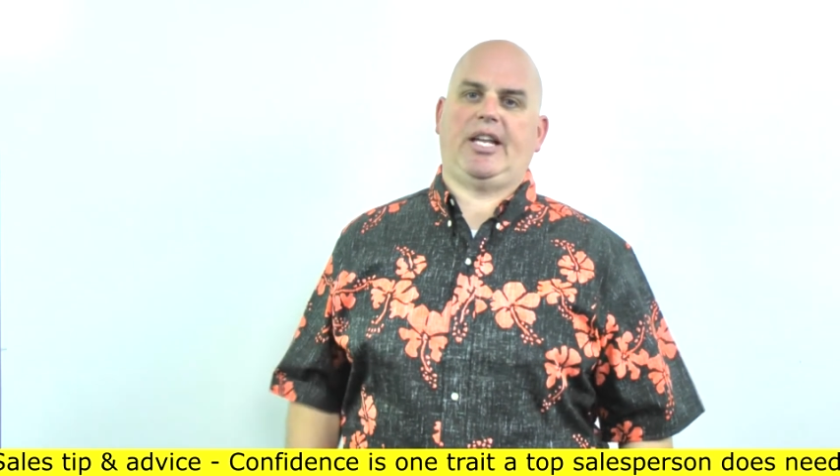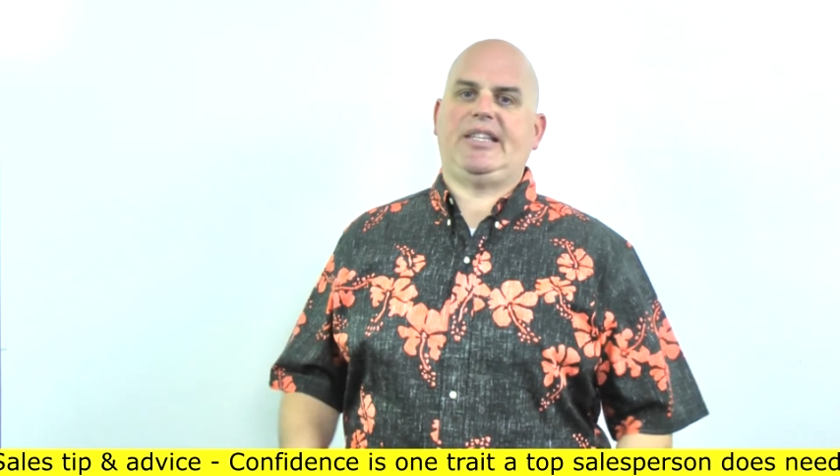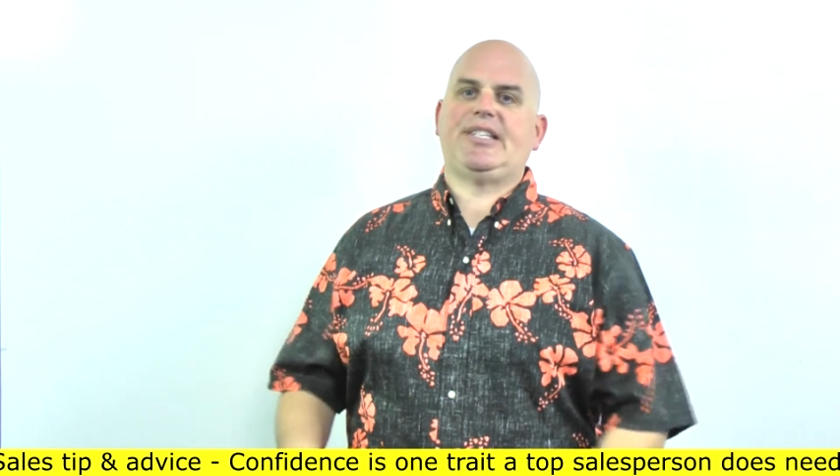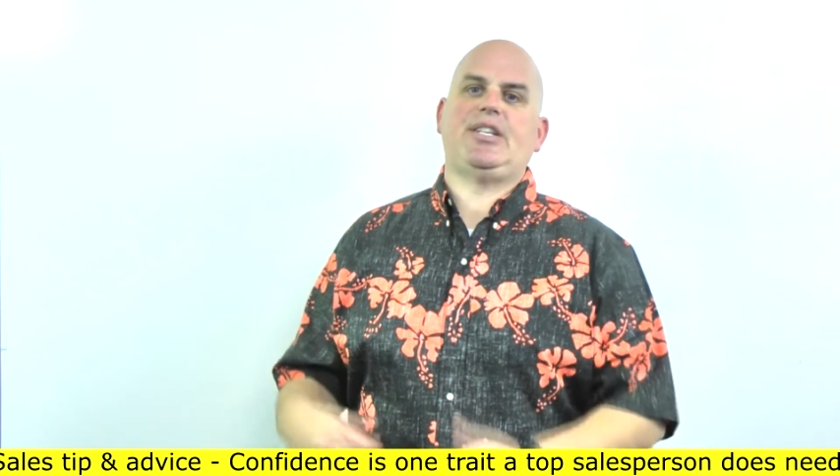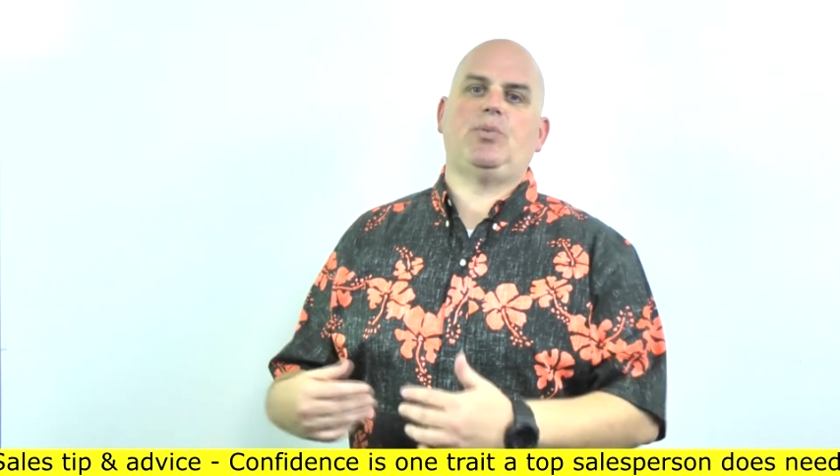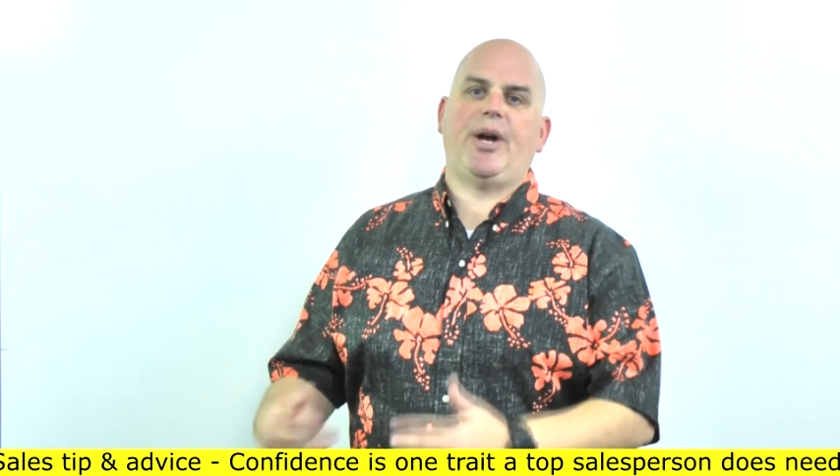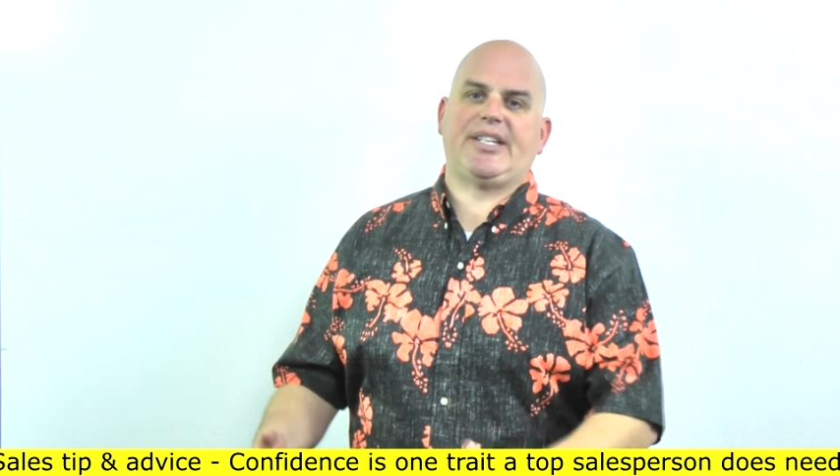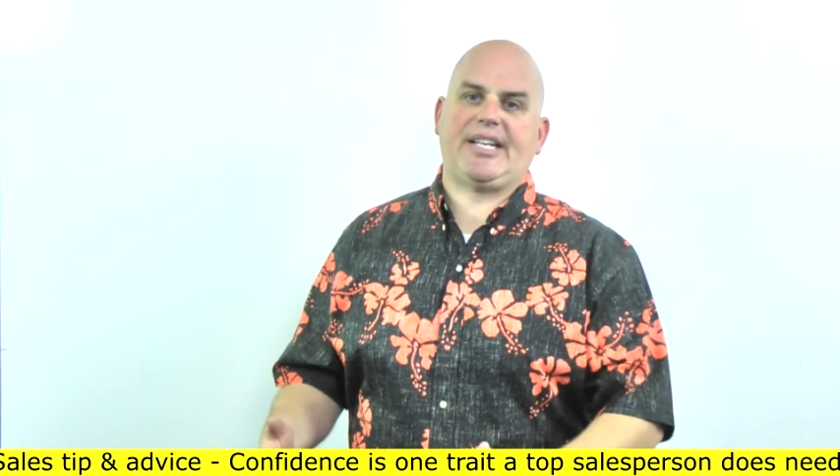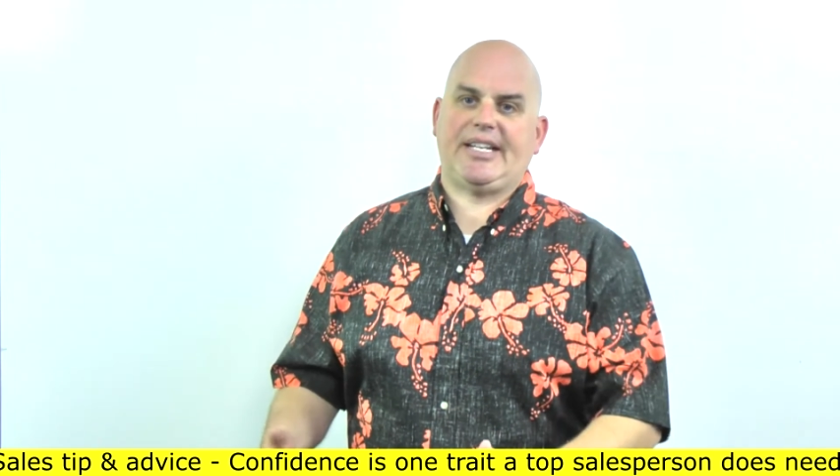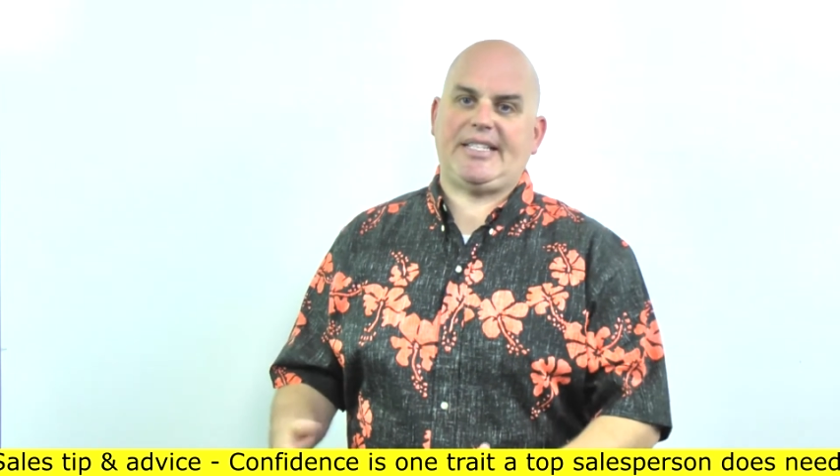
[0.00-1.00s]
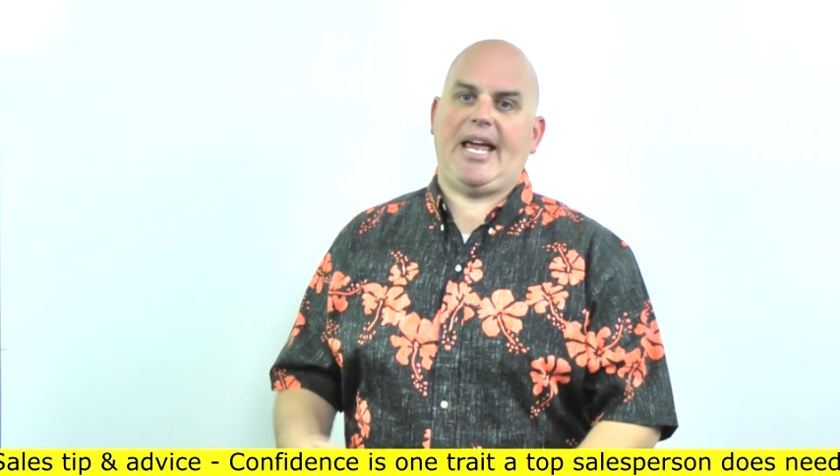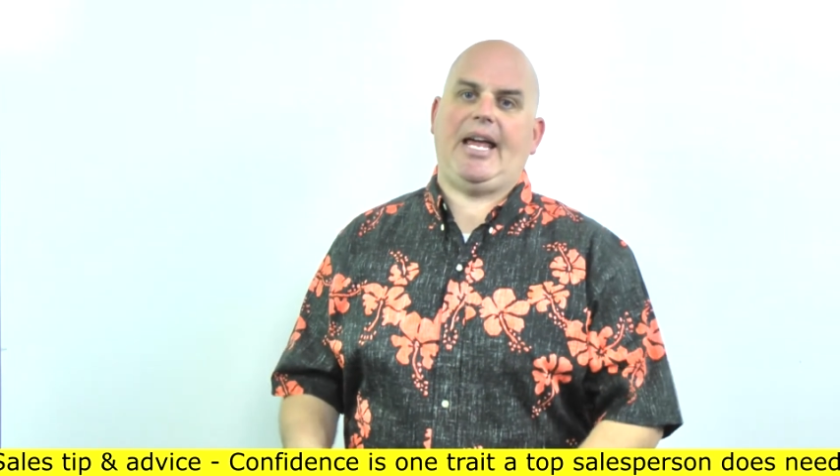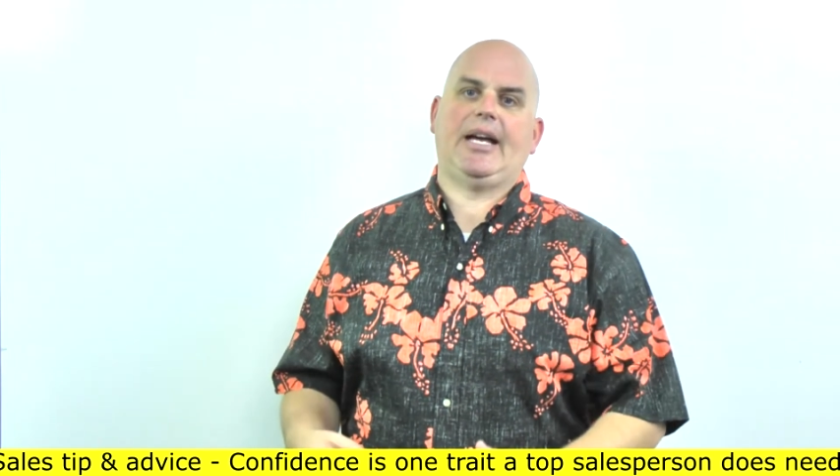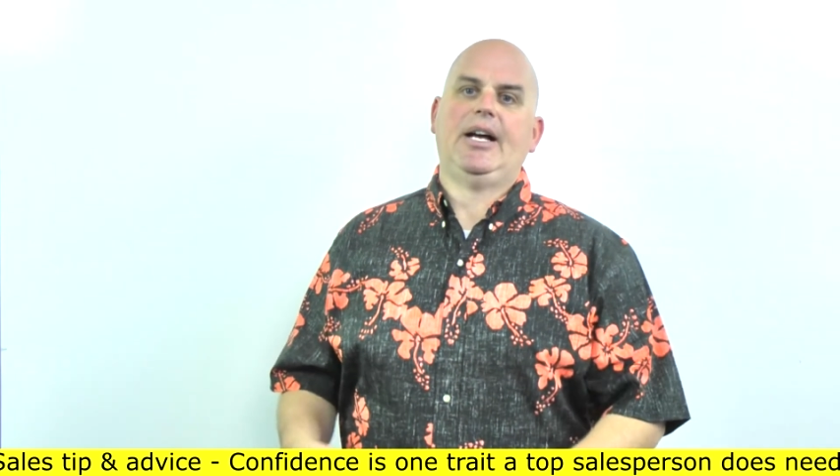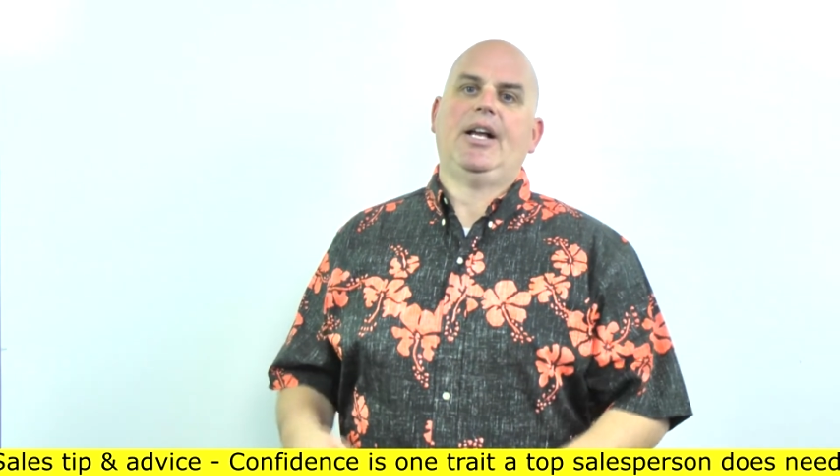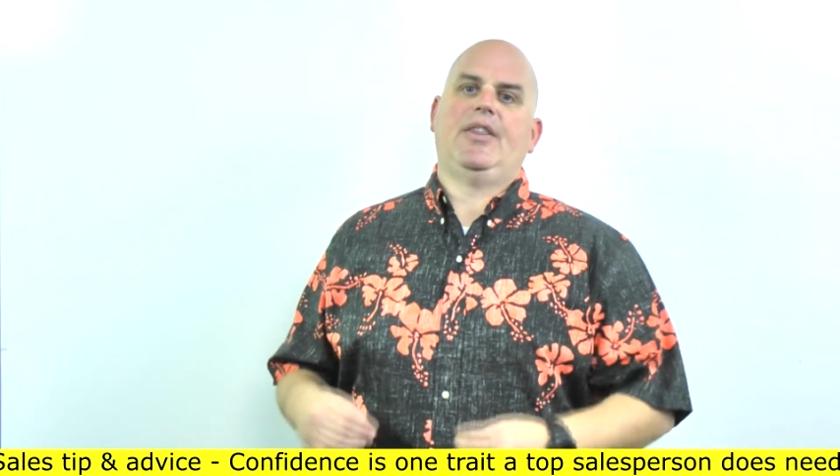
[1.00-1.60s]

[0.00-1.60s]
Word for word: Like, this is what it's going to take.